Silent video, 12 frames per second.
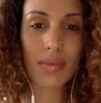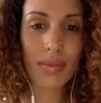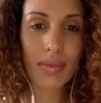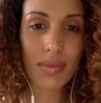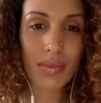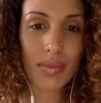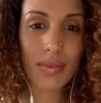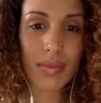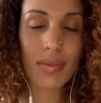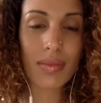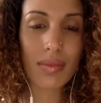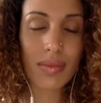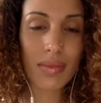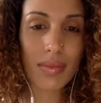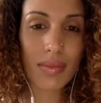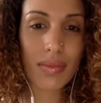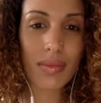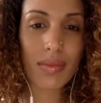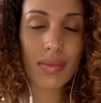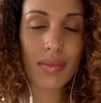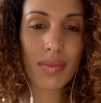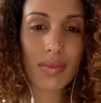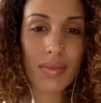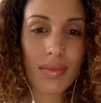
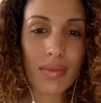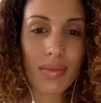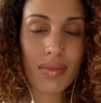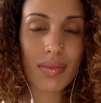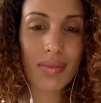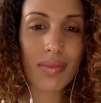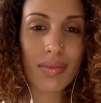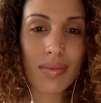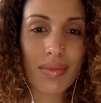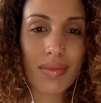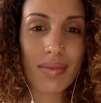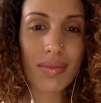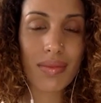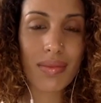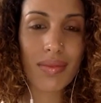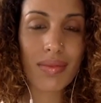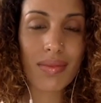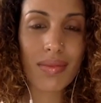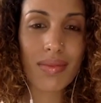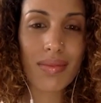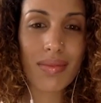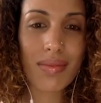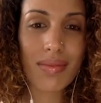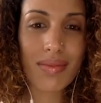
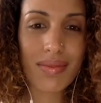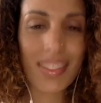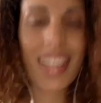(not speaking)